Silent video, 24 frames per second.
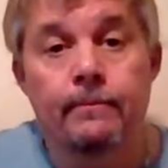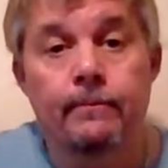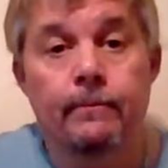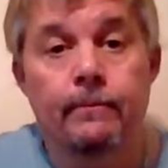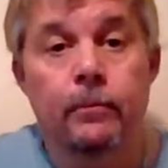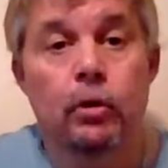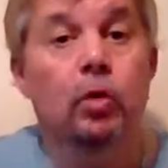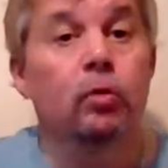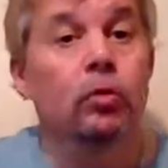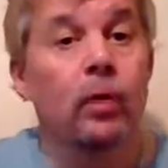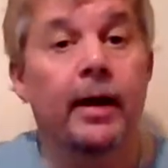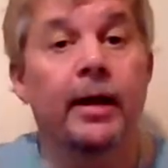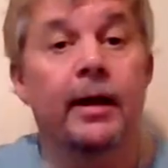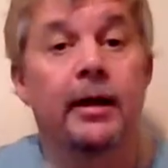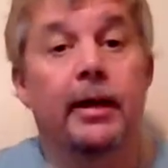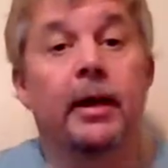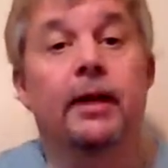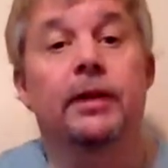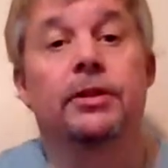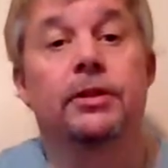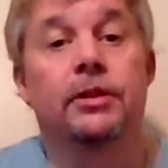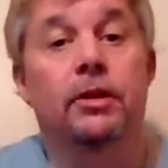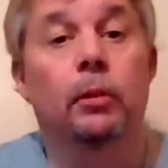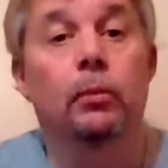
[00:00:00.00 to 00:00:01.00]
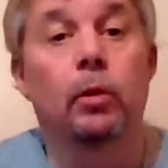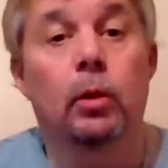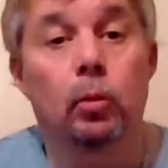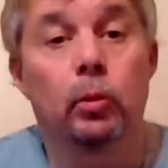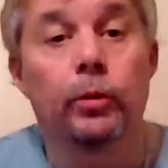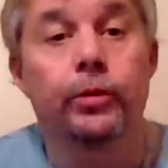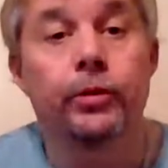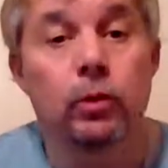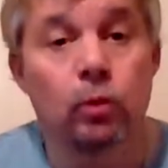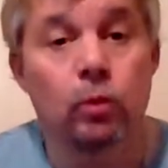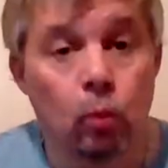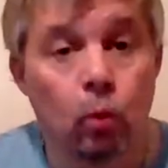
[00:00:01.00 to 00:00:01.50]
To recognize someone
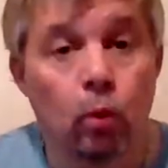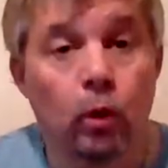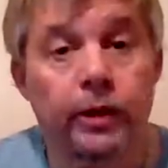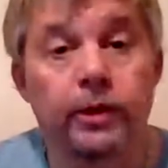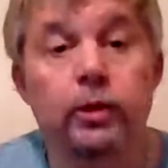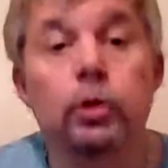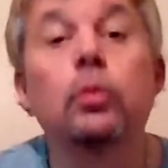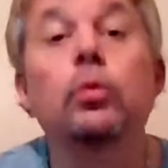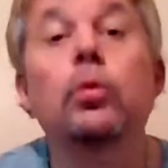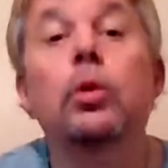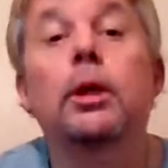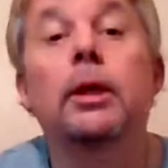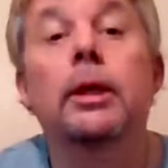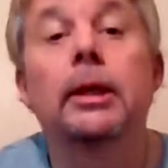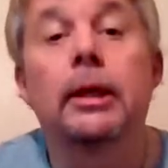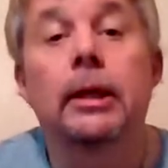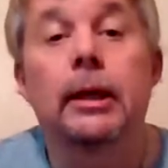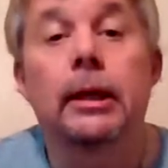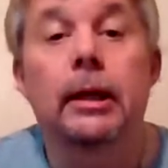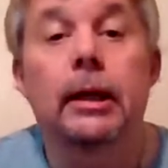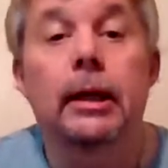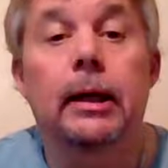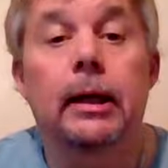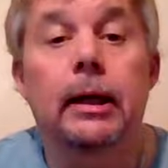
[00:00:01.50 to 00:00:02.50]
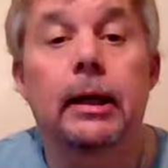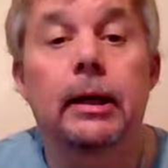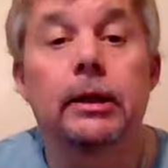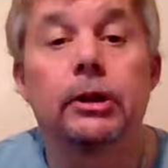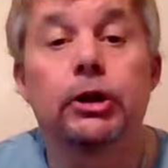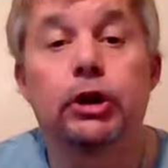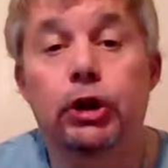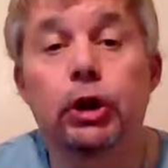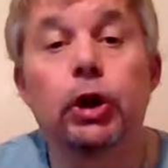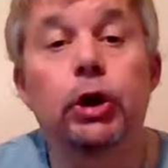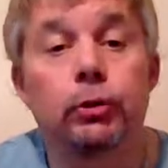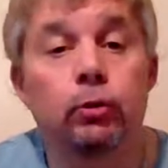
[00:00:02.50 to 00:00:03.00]
with an award, you
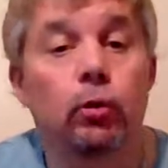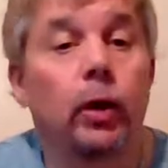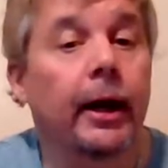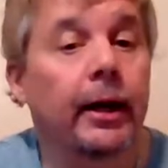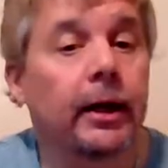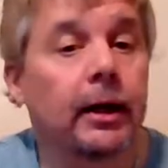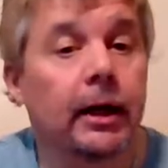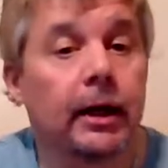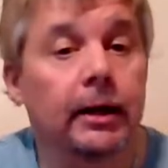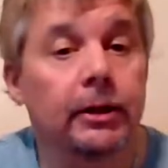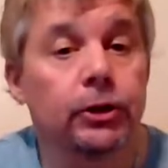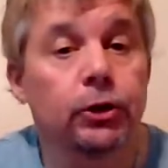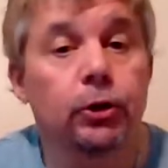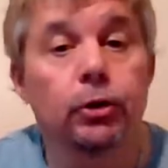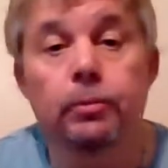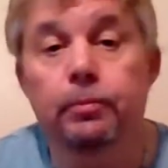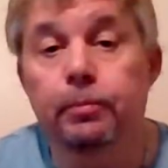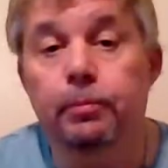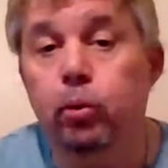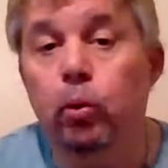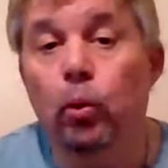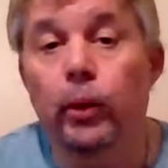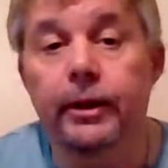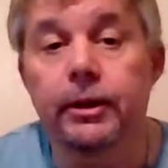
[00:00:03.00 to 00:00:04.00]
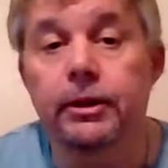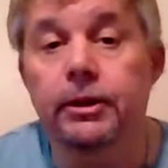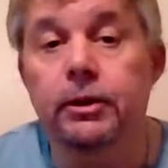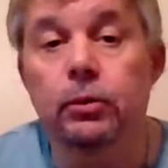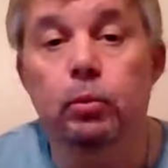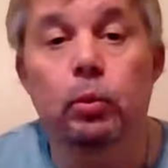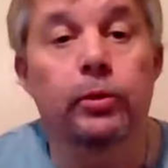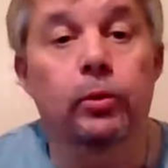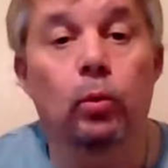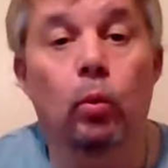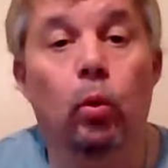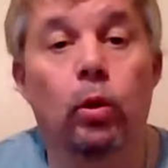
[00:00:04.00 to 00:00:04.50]
should recognize your employees
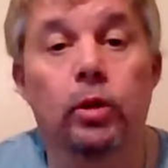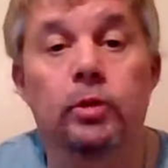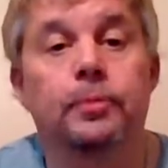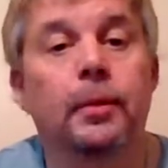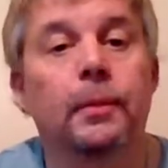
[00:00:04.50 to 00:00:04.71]
with awards.